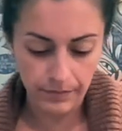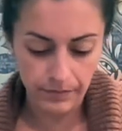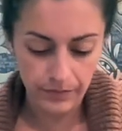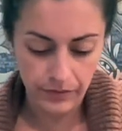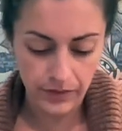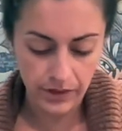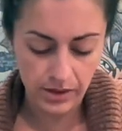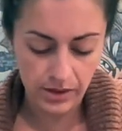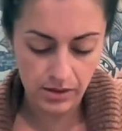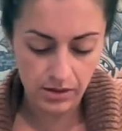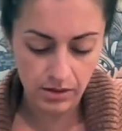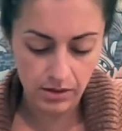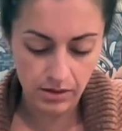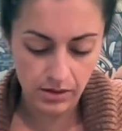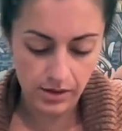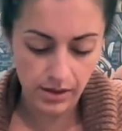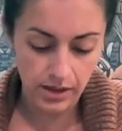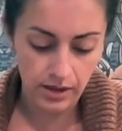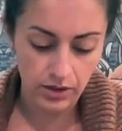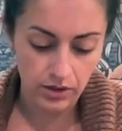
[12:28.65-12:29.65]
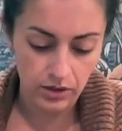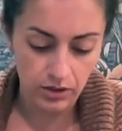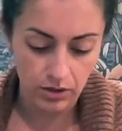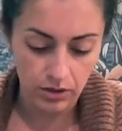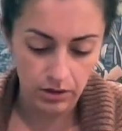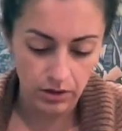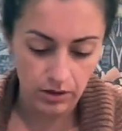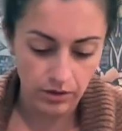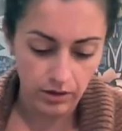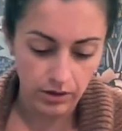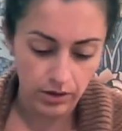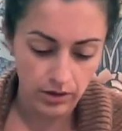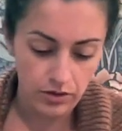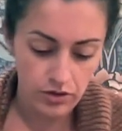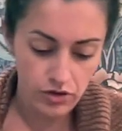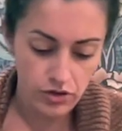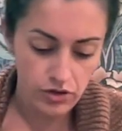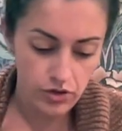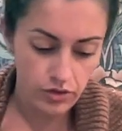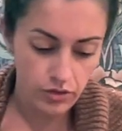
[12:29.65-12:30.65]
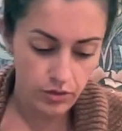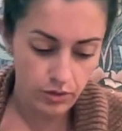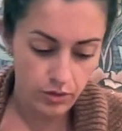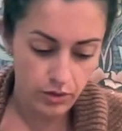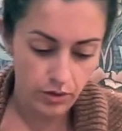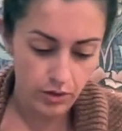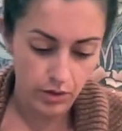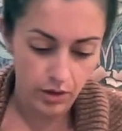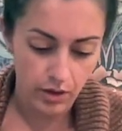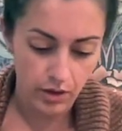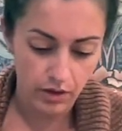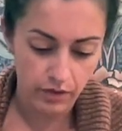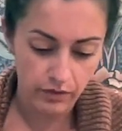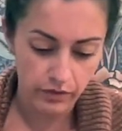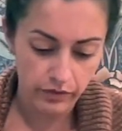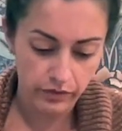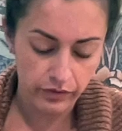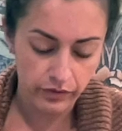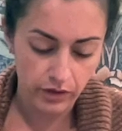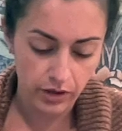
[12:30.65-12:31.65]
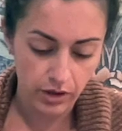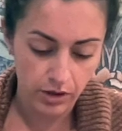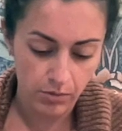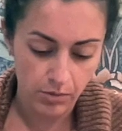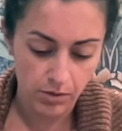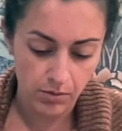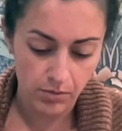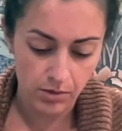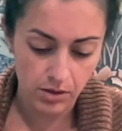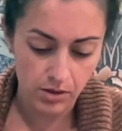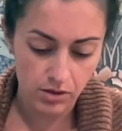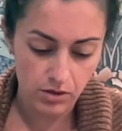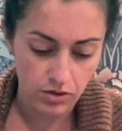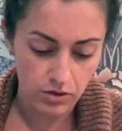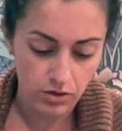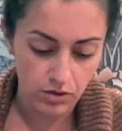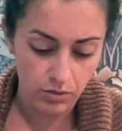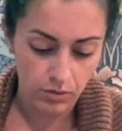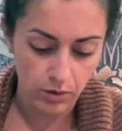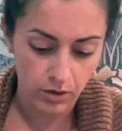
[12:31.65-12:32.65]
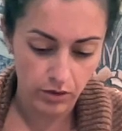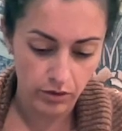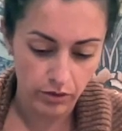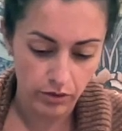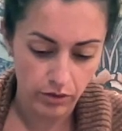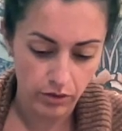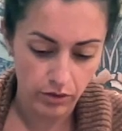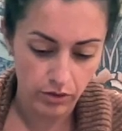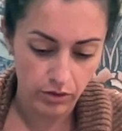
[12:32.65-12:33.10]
This looks like you're a little unsure of commitment with